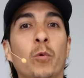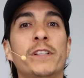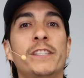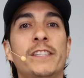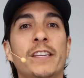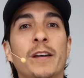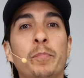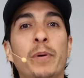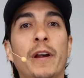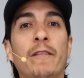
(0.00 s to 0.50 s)

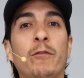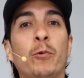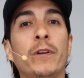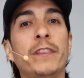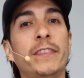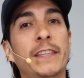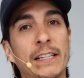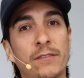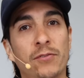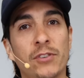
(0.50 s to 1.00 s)
What's up, everyone?
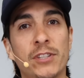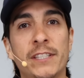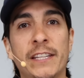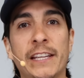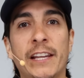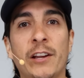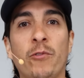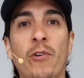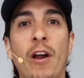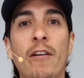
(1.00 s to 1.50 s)
Thanks for
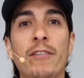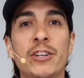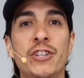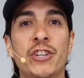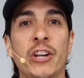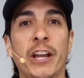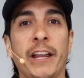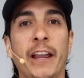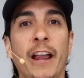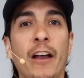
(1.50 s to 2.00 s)
sticking around and
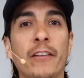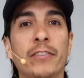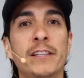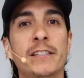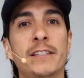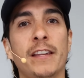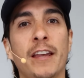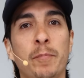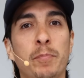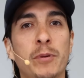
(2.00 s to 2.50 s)
checking out
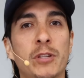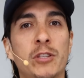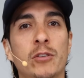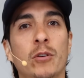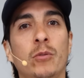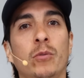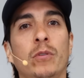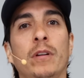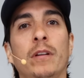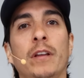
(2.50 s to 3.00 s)
this
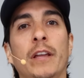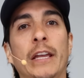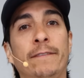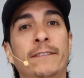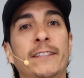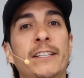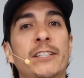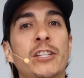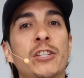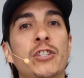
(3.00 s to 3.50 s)
episode. If
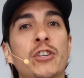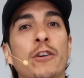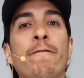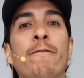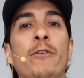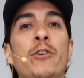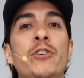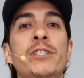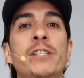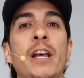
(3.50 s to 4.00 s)
this is your
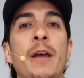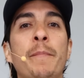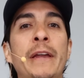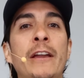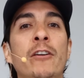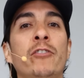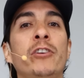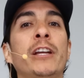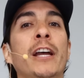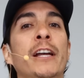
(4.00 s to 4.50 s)
first time
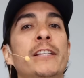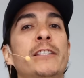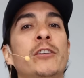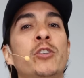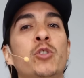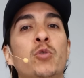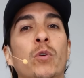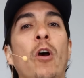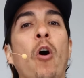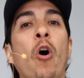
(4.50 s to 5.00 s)
here and you guys
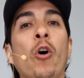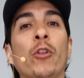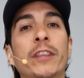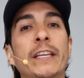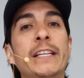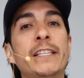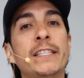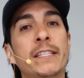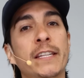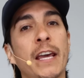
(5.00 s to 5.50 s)
enjoy all
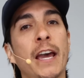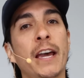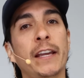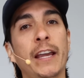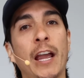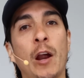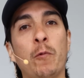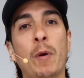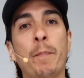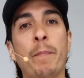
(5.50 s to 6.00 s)
things
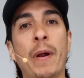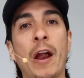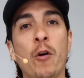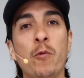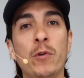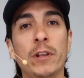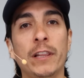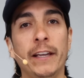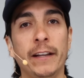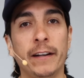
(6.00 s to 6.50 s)
tech and repair
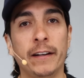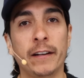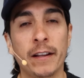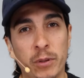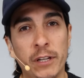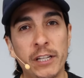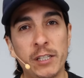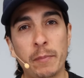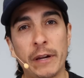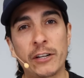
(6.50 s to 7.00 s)
related,
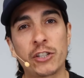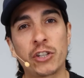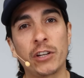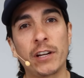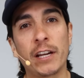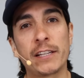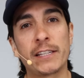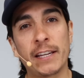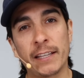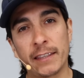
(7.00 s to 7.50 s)
please make sure you
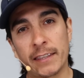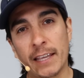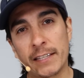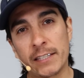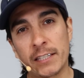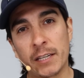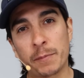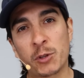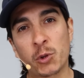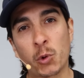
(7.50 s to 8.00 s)
guys hit that
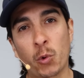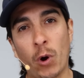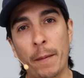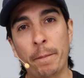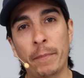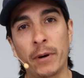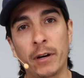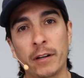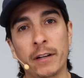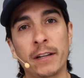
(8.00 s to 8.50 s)

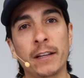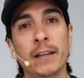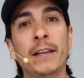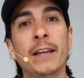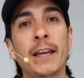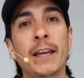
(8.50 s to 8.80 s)
subscribe button